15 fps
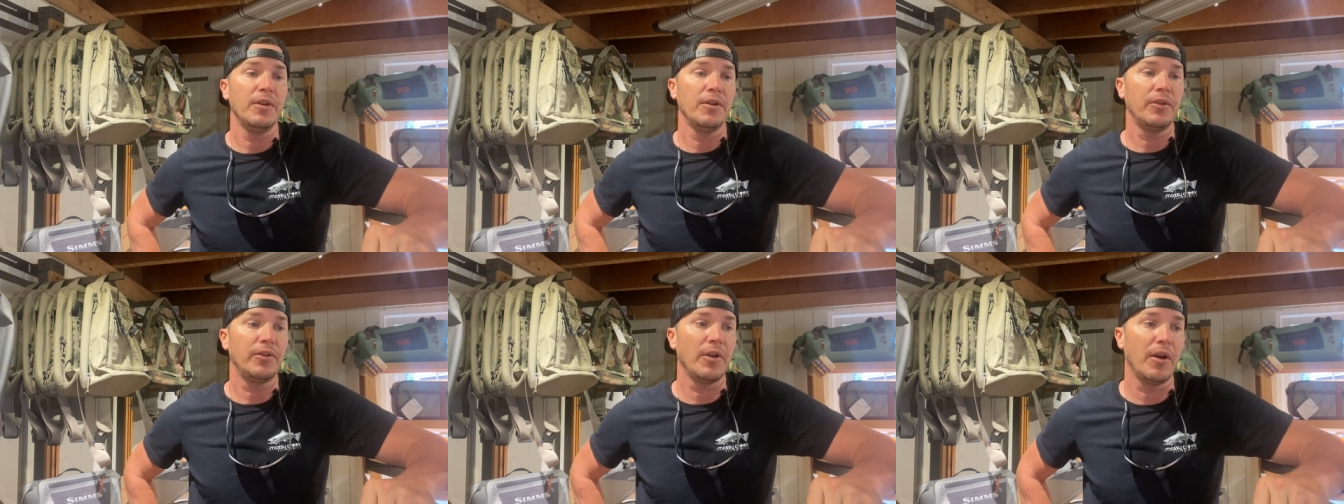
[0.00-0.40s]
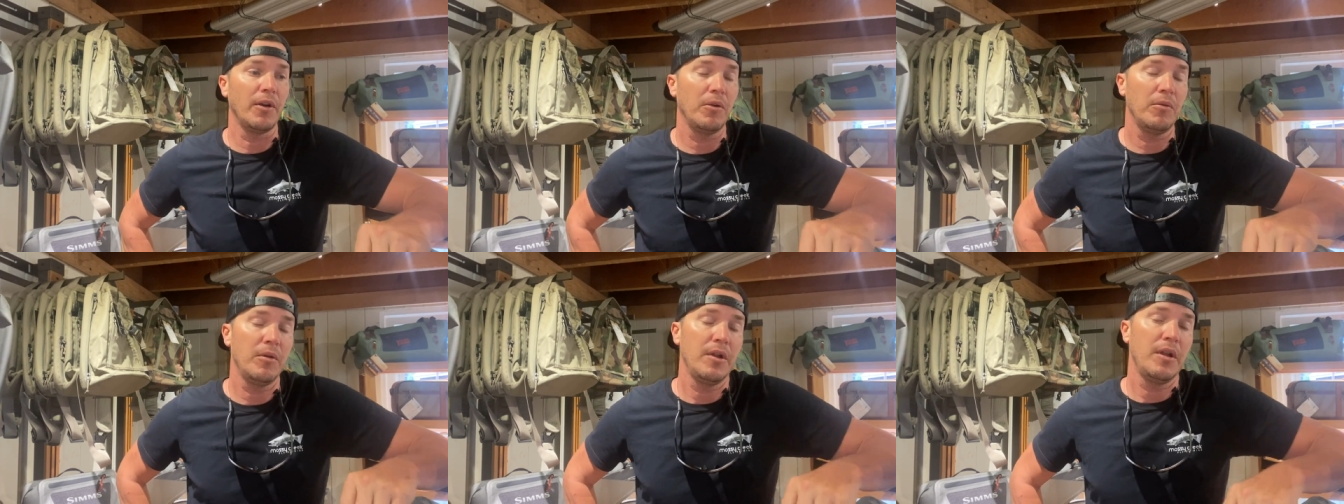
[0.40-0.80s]

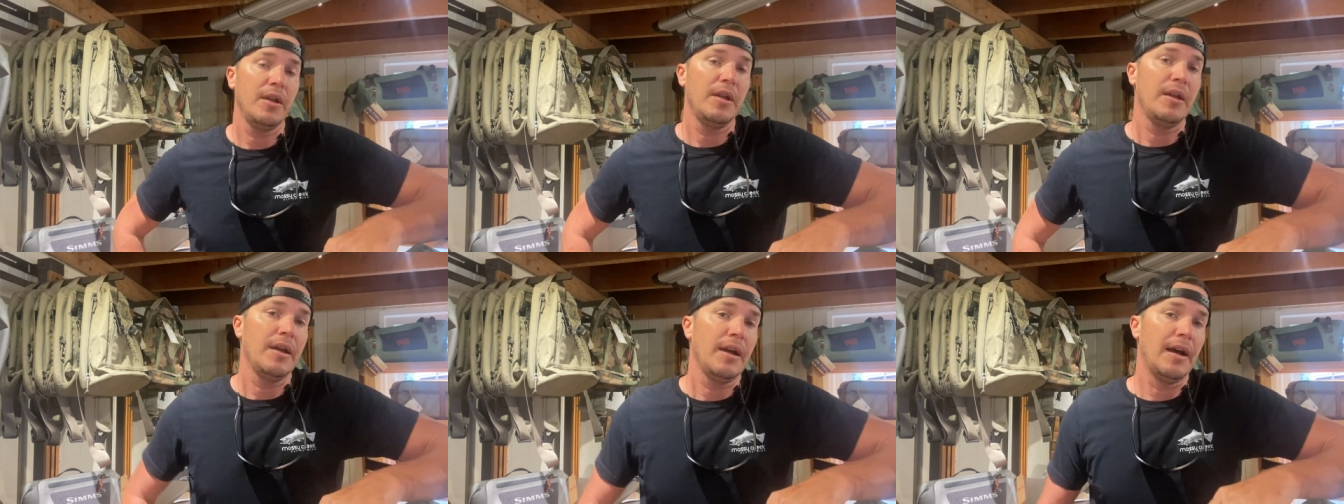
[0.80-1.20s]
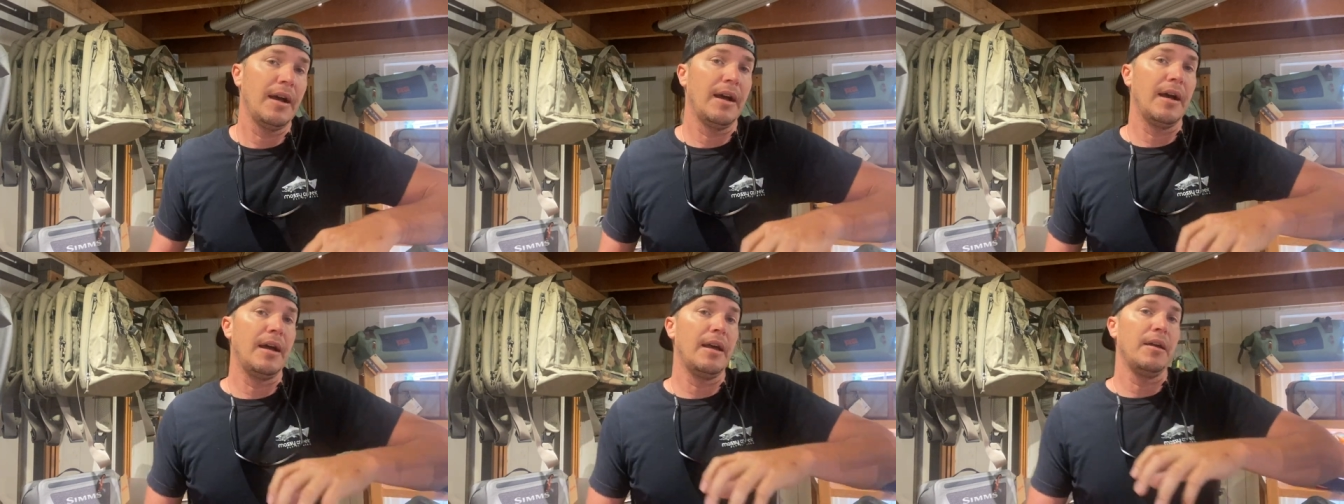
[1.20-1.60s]
So
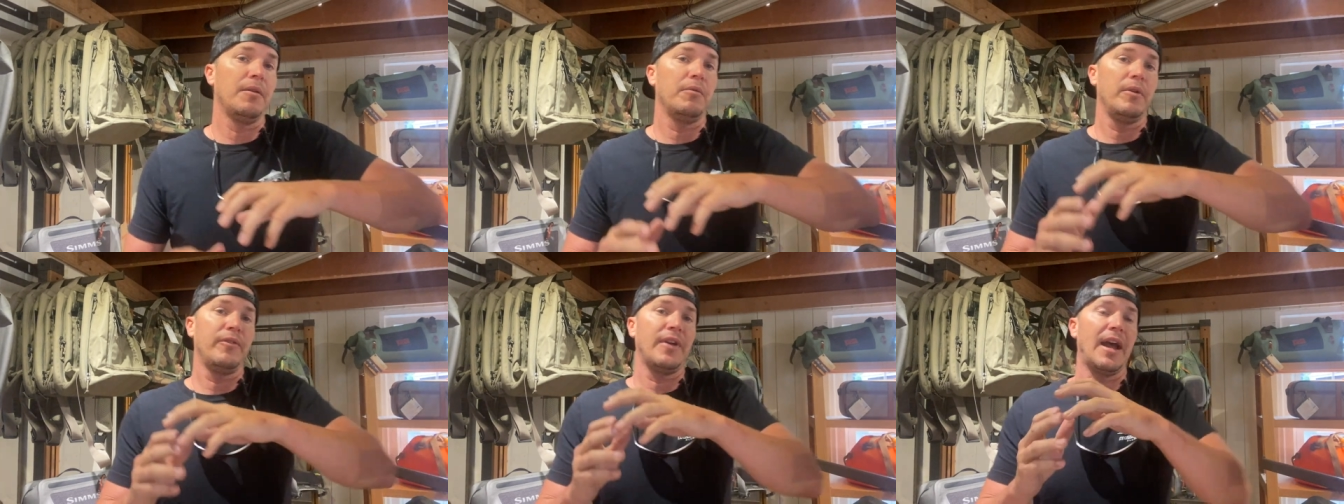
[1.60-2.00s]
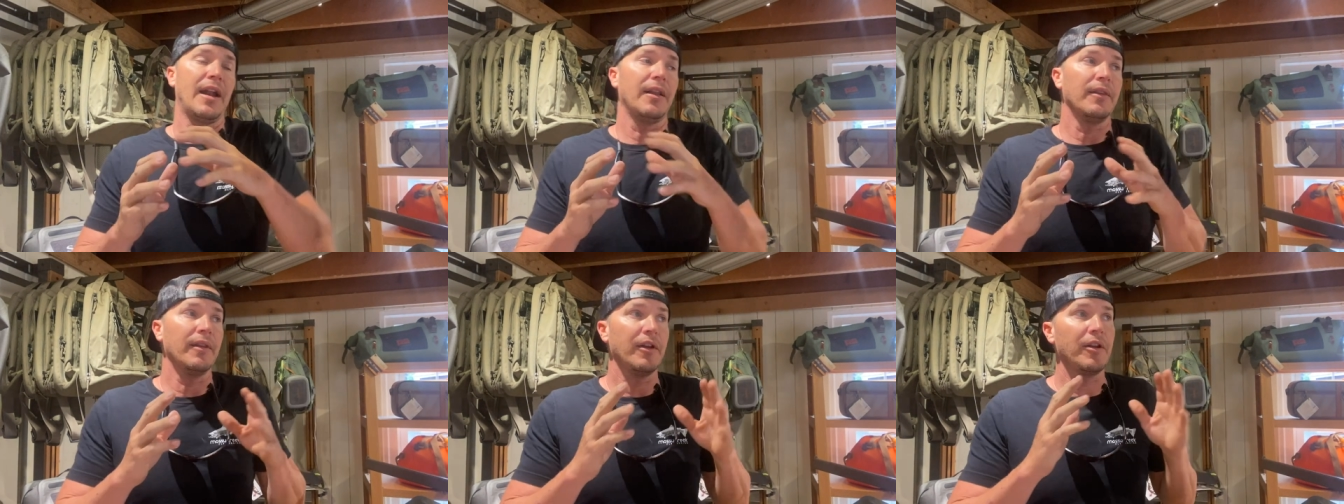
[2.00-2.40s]
uh, we've got
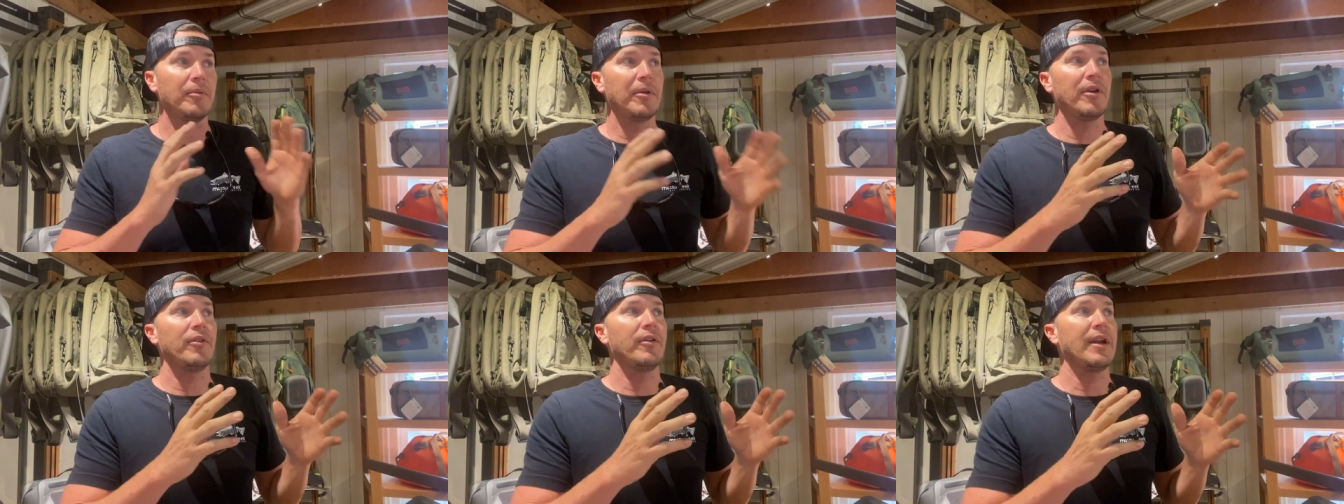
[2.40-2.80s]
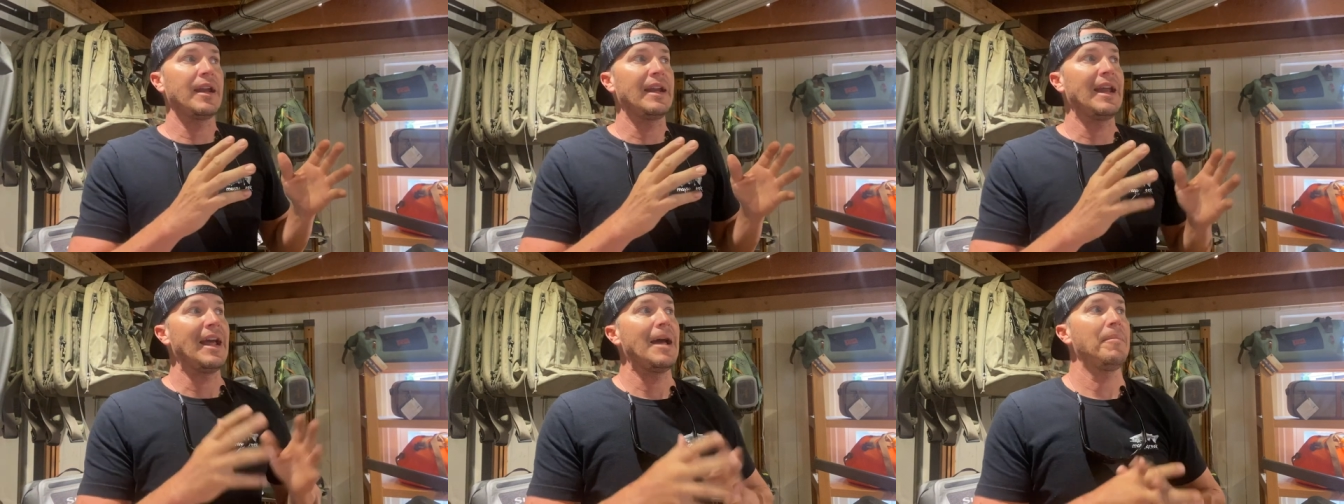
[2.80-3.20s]
a little bit of
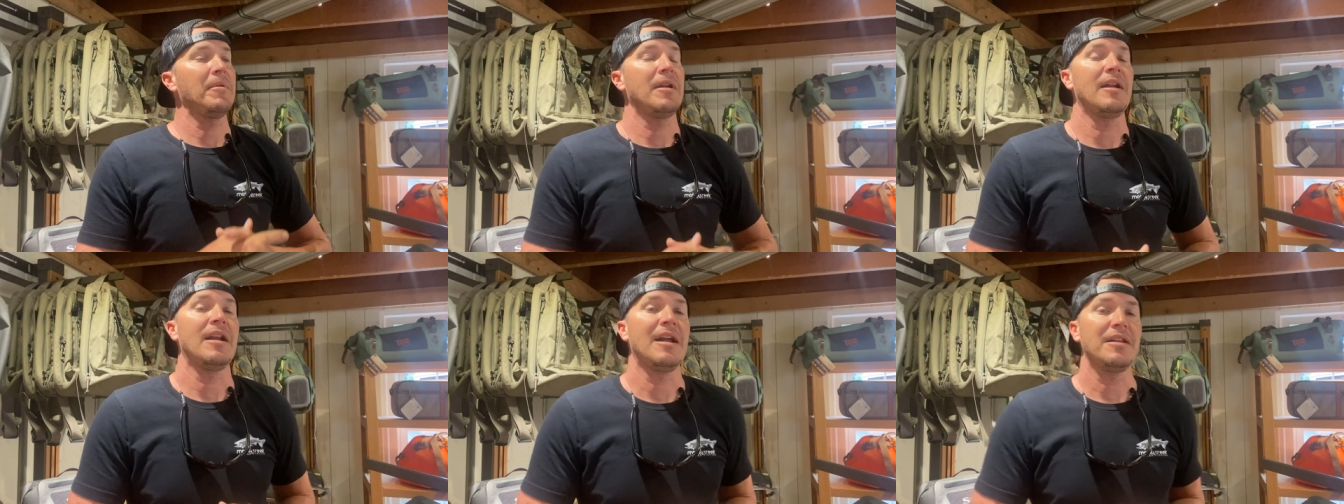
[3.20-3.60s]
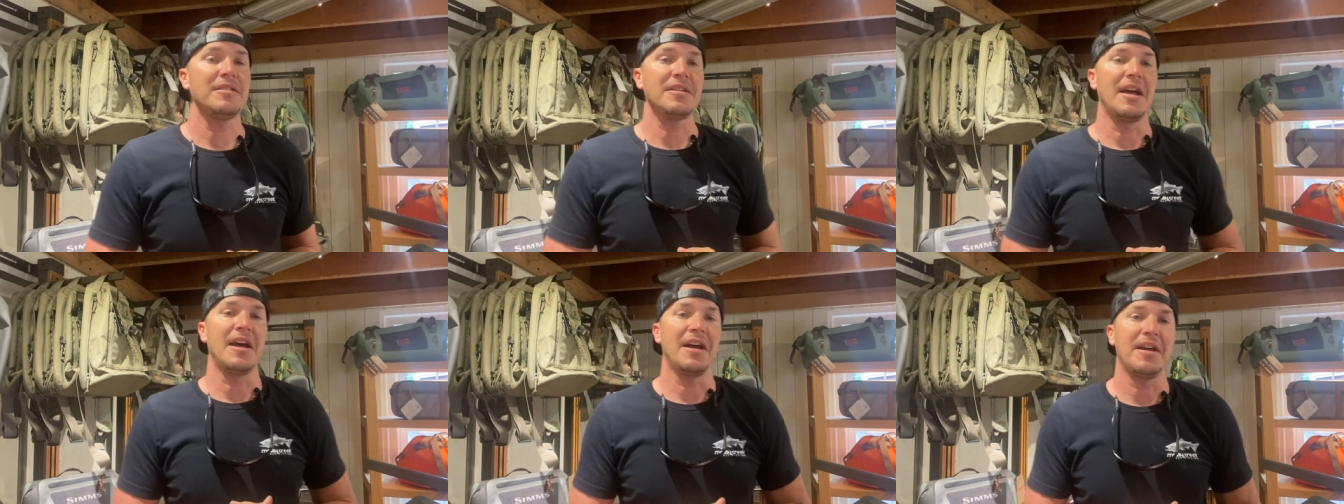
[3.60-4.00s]
rain happening
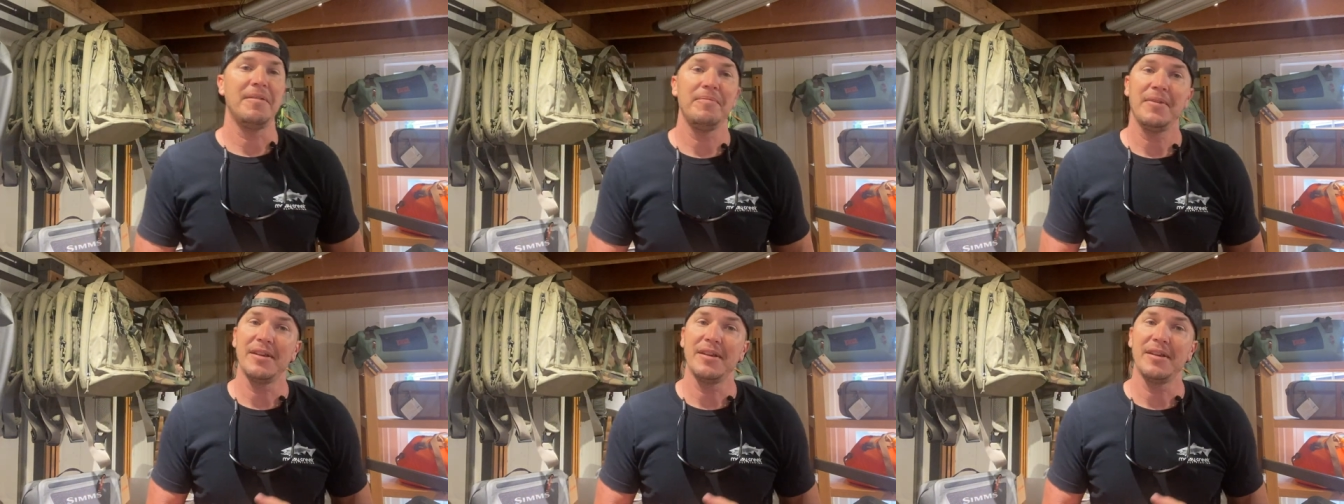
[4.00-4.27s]
outside.